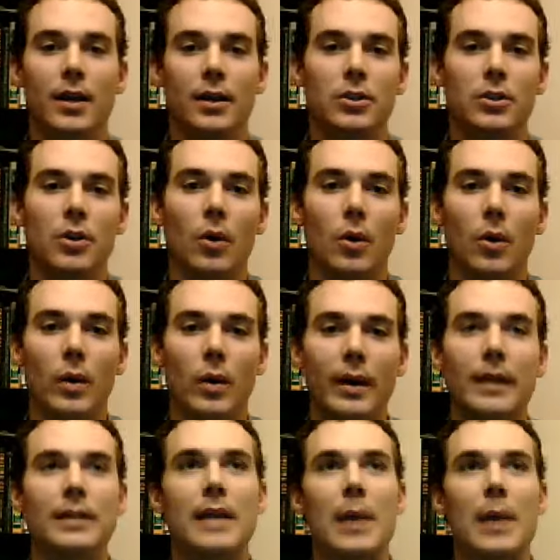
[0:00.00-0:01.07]
So an
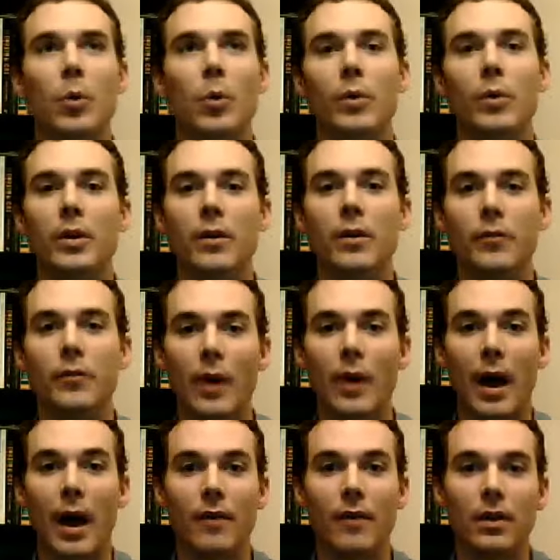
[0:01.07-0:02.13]
example would be if you
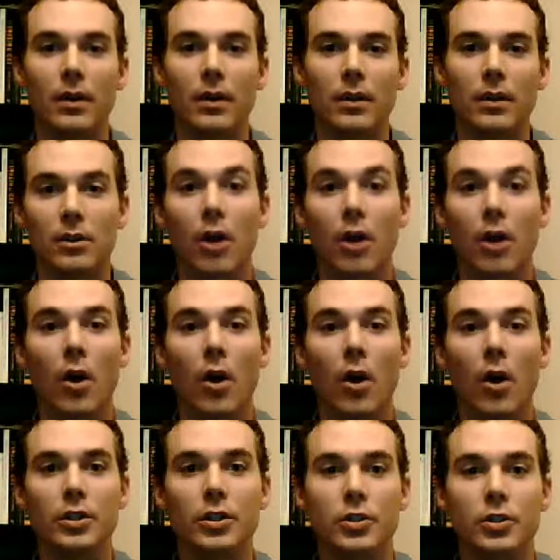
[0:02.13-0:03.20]
have a large
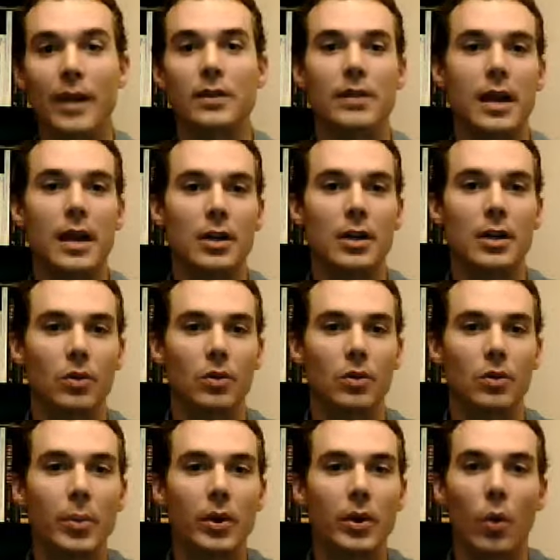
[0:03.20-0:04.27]
transnational
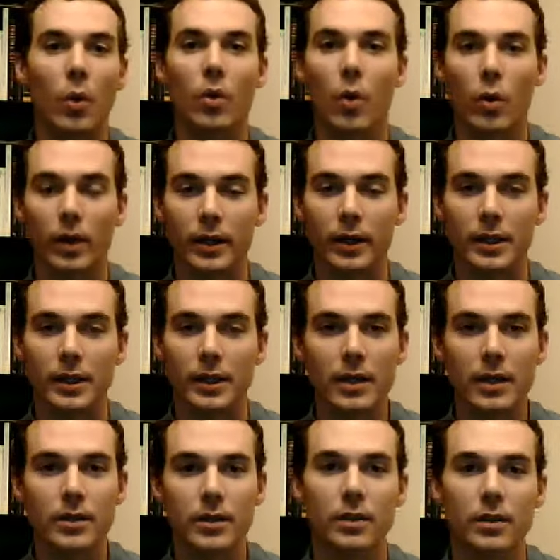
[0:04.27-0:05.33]
company or
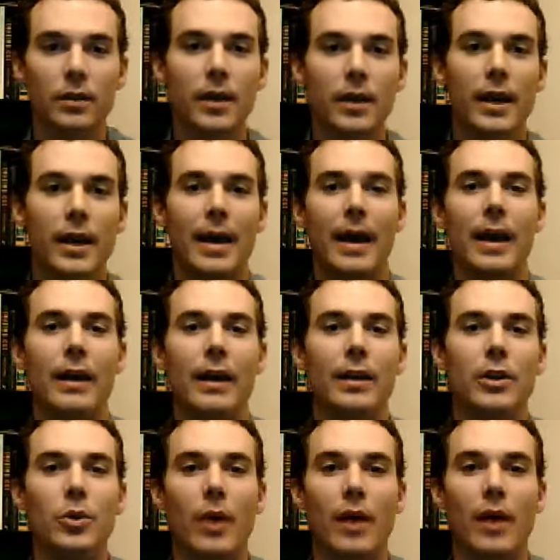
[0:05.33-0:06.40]
organization and
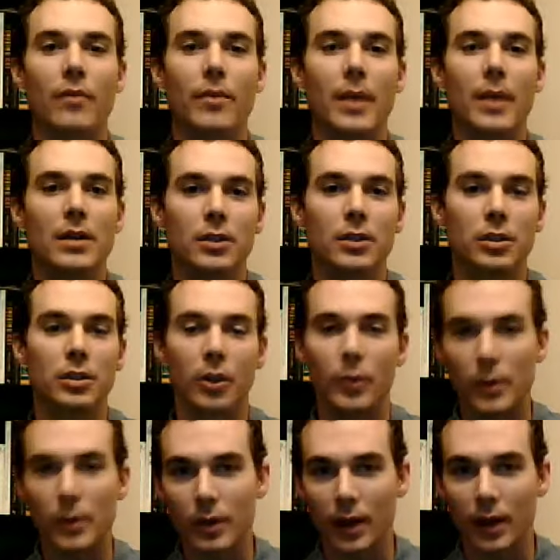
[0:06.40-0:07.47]
you have a message to
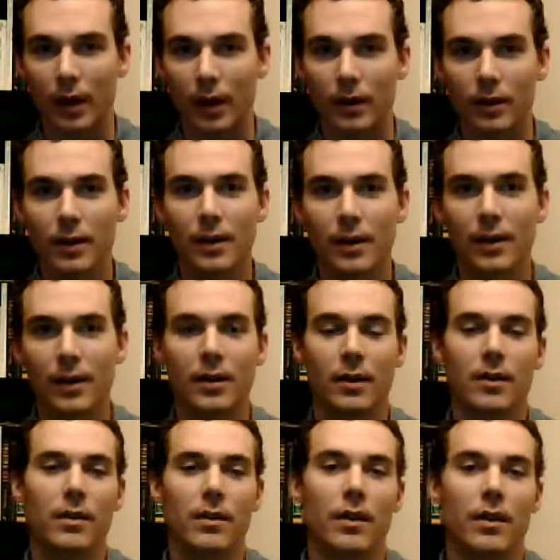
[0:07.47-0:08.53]
communicate
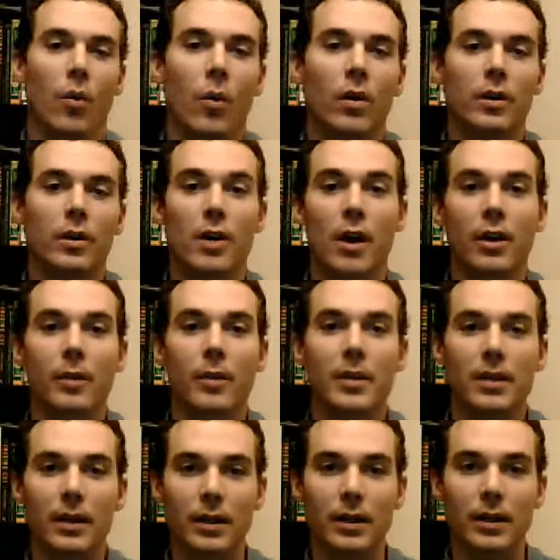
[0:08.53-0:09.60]
or a document
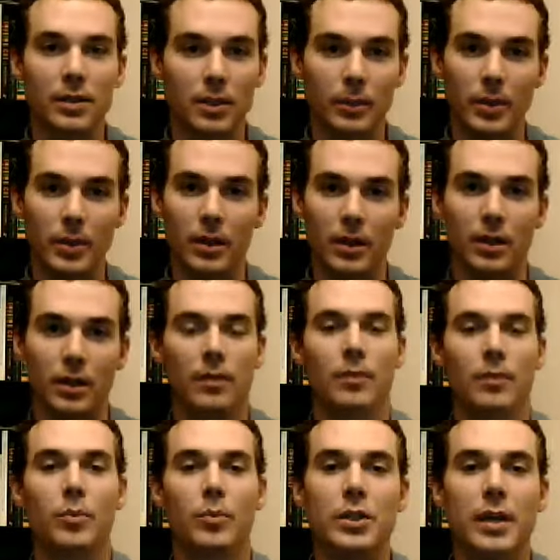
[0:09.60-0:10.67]
that needs to be
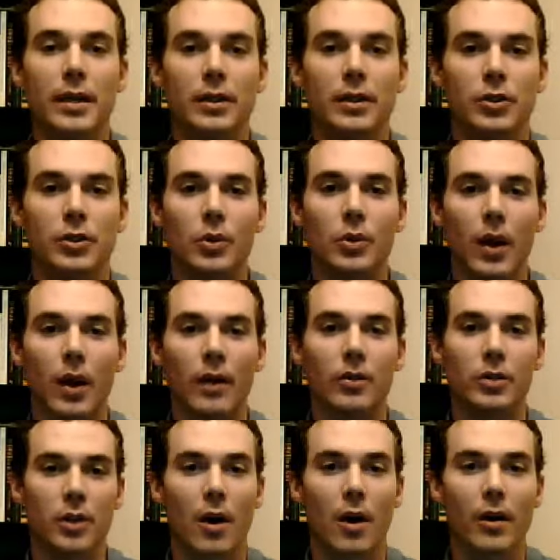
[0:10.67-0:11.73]
presented to other
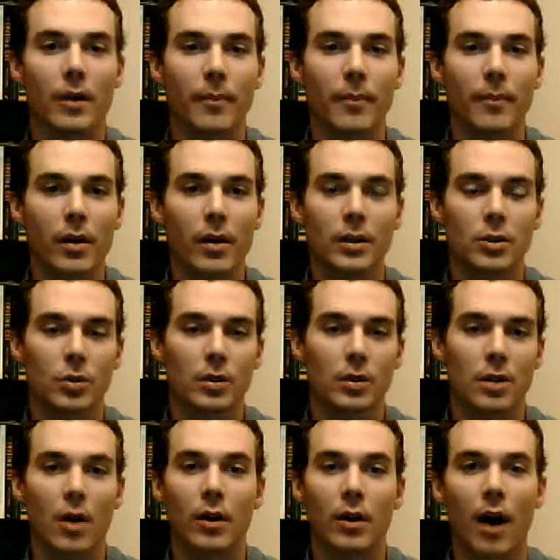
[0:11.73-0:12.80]
target markets or
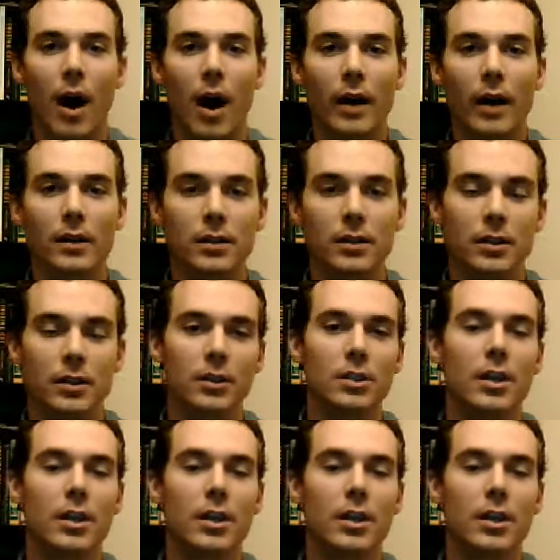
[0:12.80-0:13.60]
target audiences,